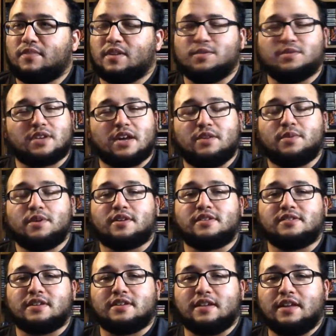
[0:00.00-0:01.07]
It was kind of weird
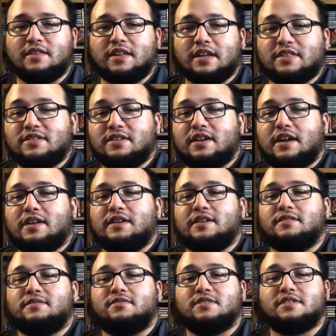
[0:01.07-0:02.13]
because I, I like
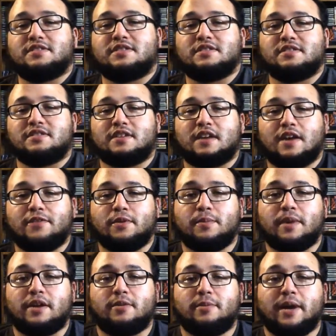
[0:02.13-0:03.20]
I listened to heavy
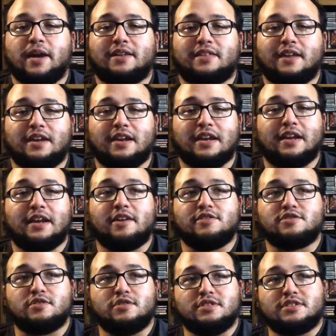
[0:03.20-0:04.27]
metal back then, and I
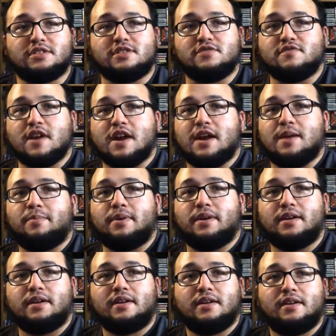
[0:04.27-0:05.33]
also listened to rap.
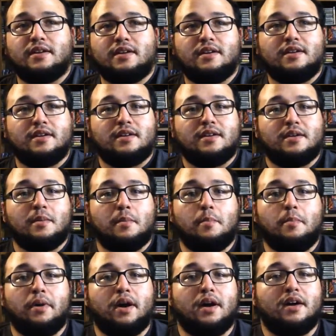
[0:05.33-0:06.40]

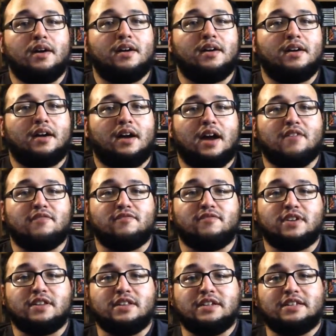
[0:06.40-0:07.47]
But I
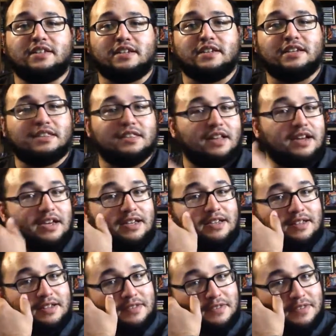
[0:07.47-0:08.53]
really didn't
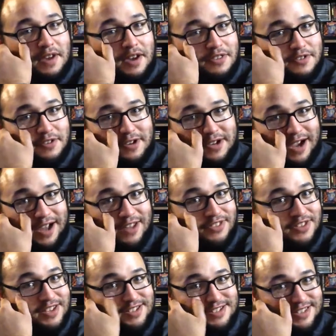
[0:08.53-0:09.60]
like the other
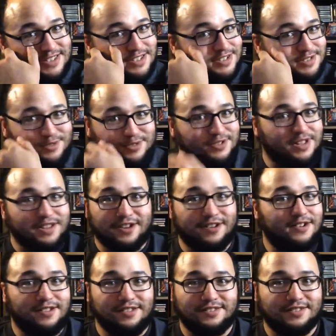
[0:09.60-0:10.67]
goth kids in the school at
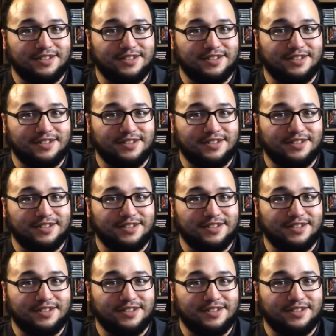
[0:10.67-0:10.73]
all.